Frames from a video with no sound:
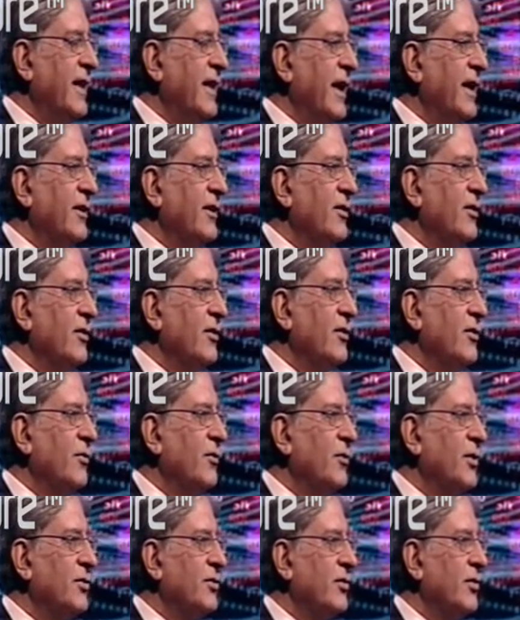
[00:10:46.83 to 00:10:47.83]
then
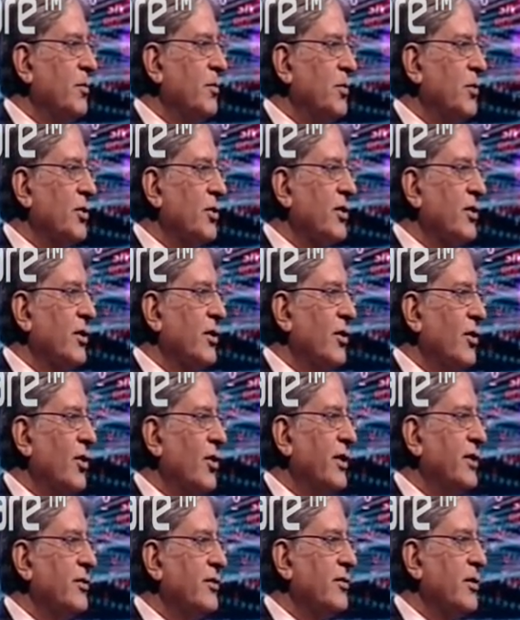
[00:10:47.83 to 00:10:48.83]
was support the law
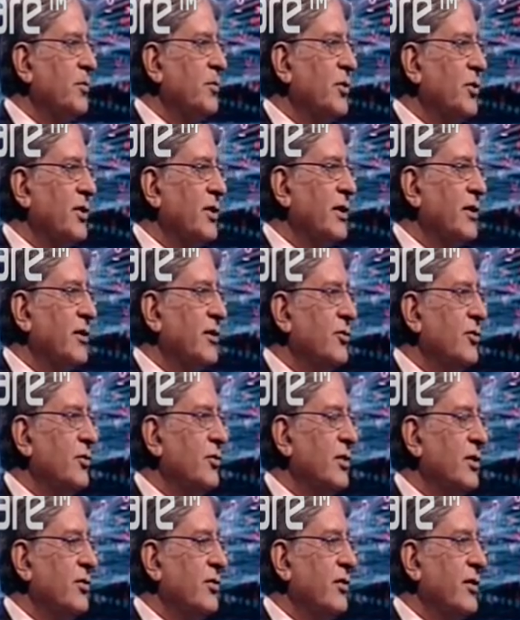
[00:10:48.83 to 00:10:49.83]
in supporting the
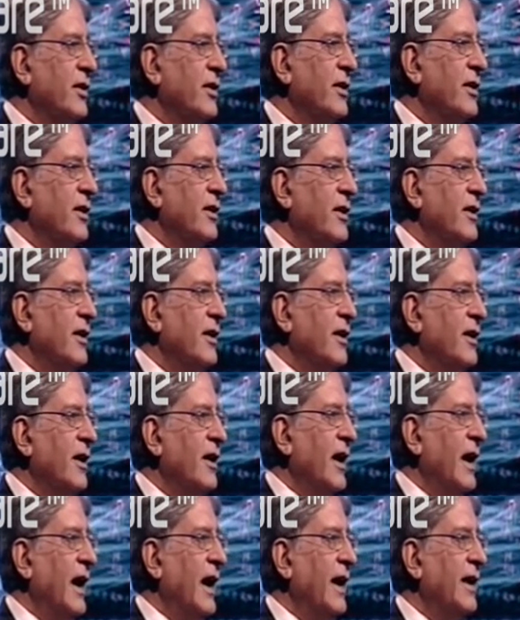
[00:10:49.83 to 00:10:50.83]
judiciary.
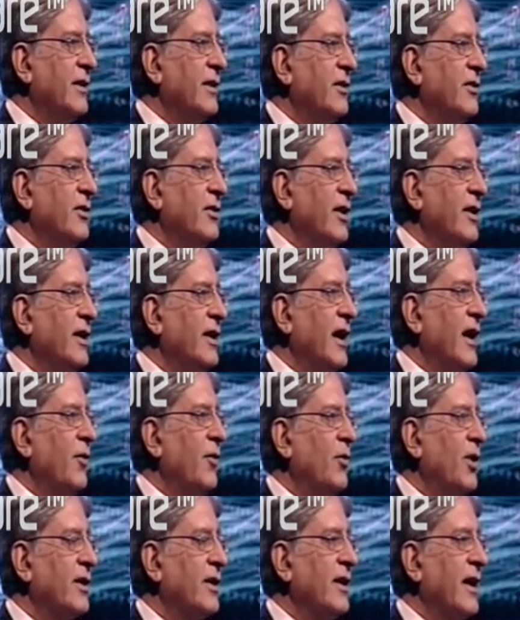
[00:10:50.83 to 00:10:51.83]
I think
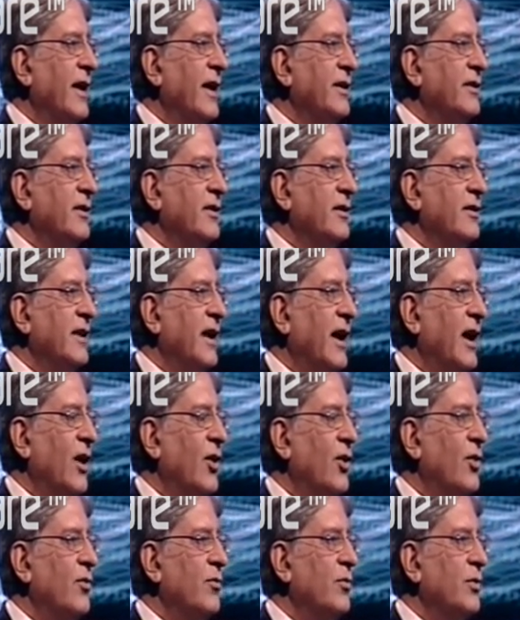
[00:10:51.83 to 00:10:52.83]
what I did
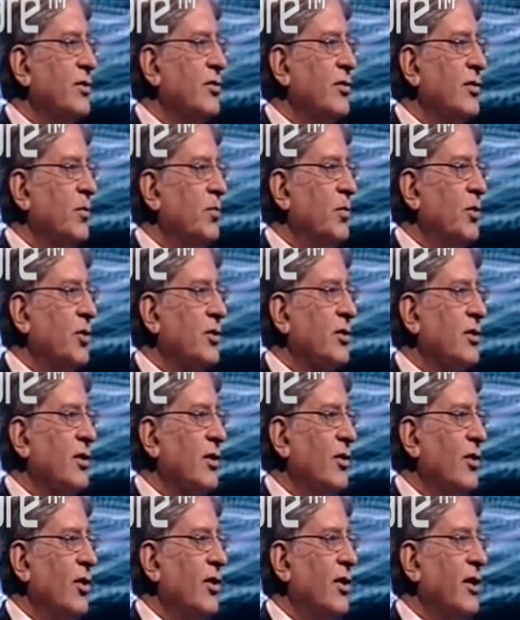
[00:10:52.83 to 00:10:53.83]
now was support the
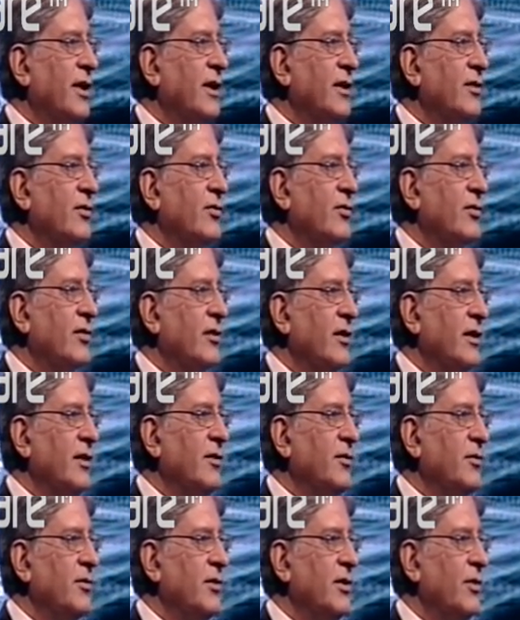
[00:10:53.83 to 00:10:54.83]
law in
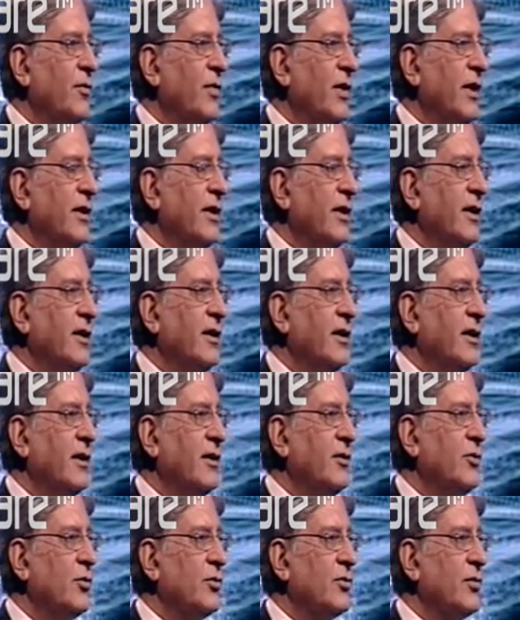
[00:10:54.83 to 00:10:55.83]
defending
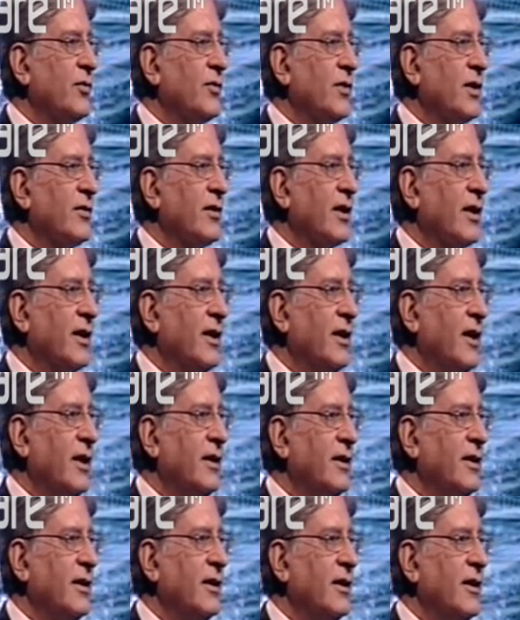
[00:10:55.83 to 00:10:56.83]
Yusuf Raza
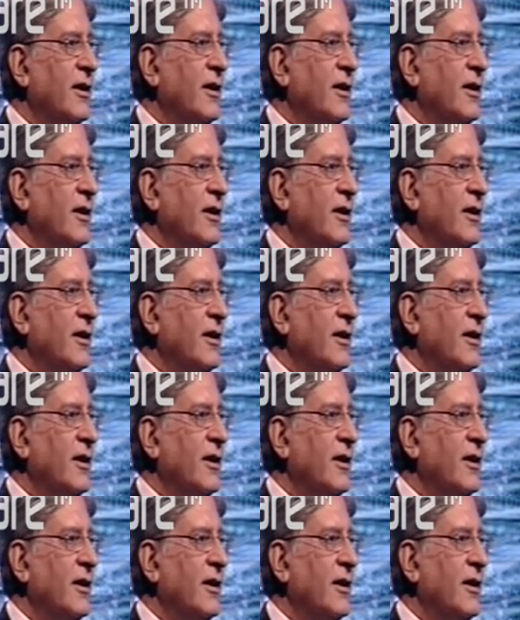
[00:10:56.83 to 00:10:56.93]
Gilani,